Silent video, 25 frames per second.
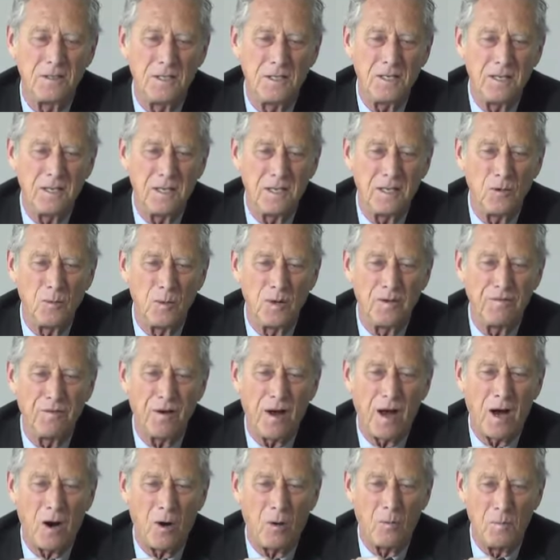dealing
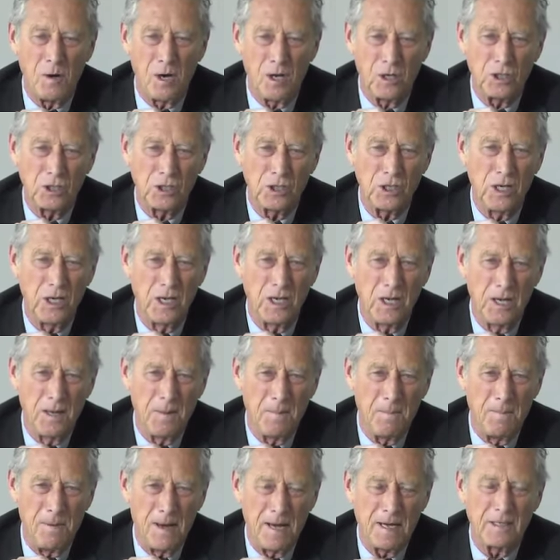with how much
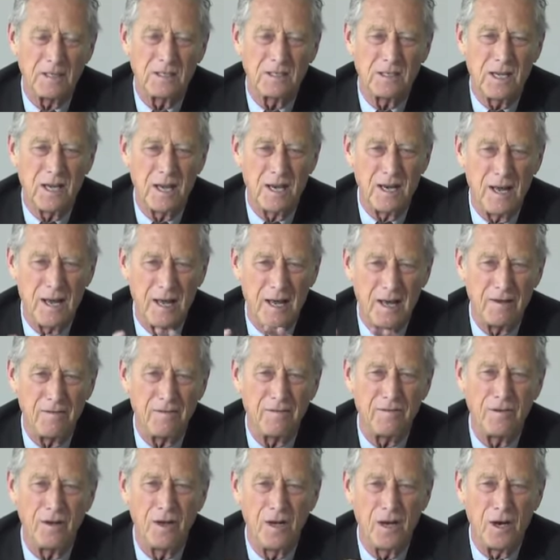banks can
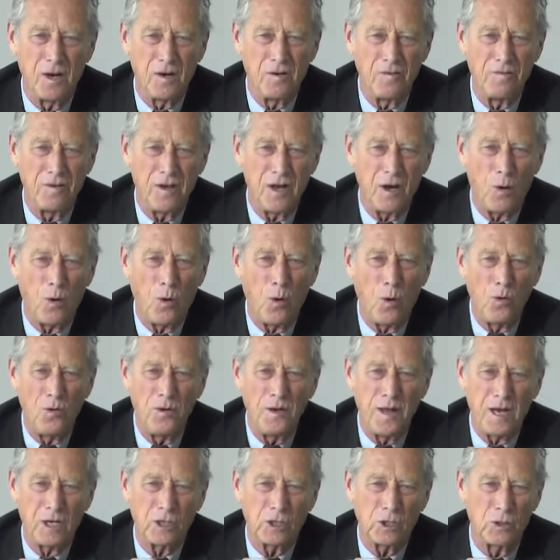have of their
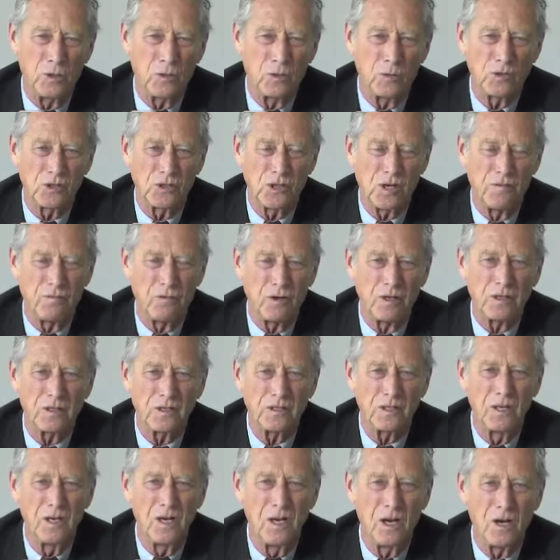own national
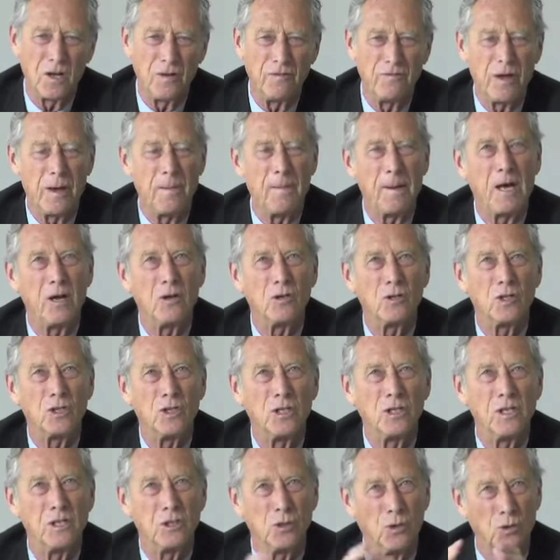sovereigns on their balance
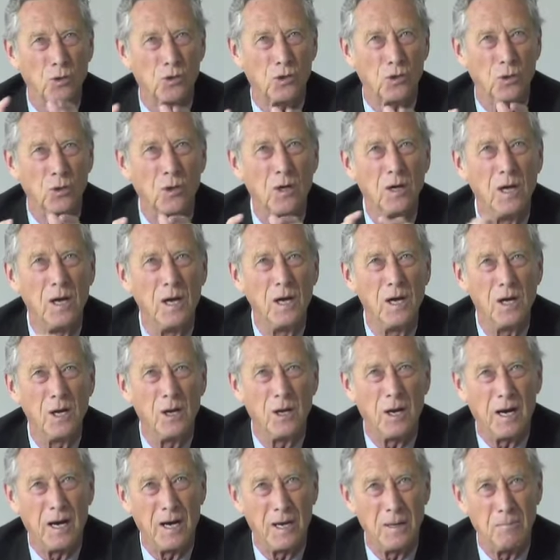sheet is also
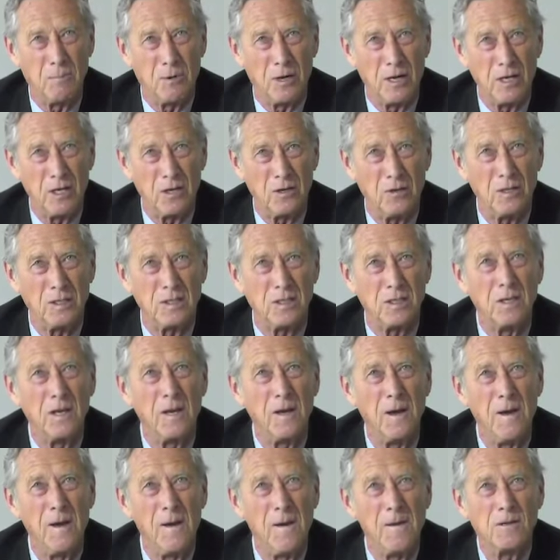a high
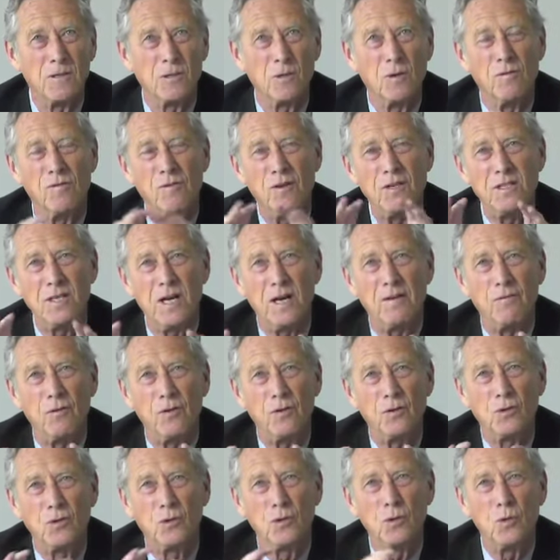priority. So these are
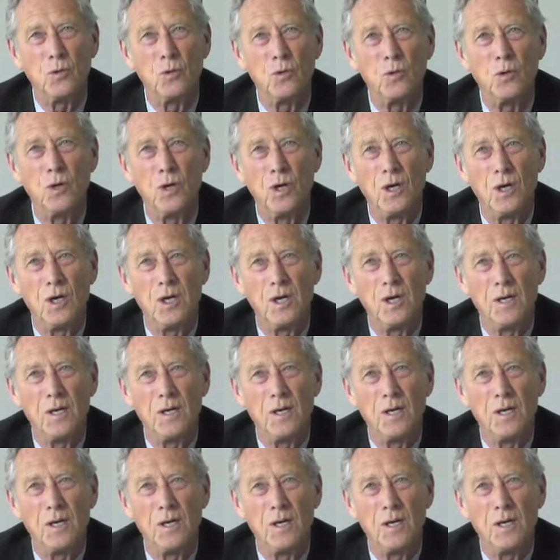the two